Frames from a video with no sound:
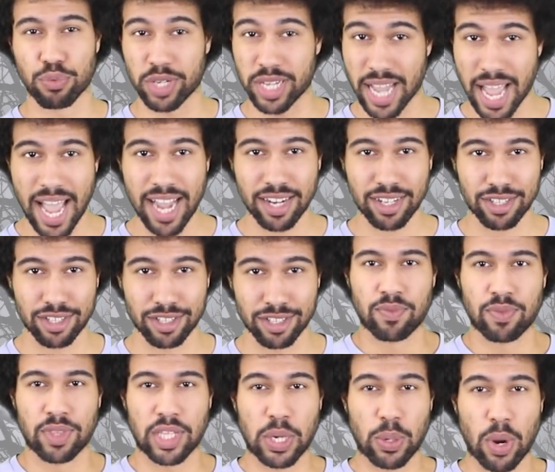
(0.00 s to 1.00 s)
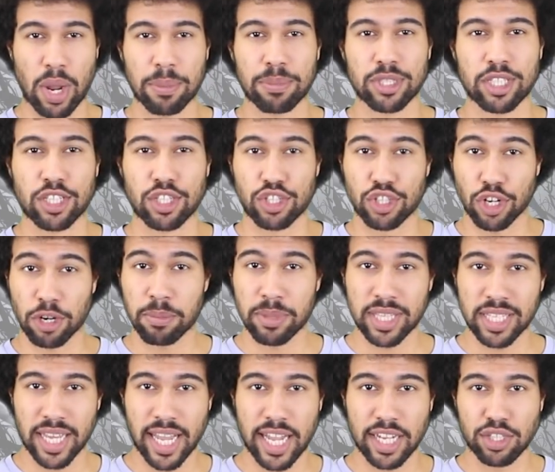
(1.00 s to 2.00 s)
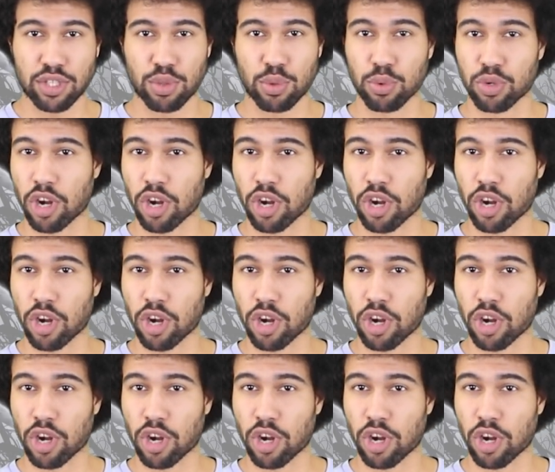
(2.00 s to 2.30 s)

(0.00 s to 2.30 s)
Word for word: reactor. They were able to determine the age through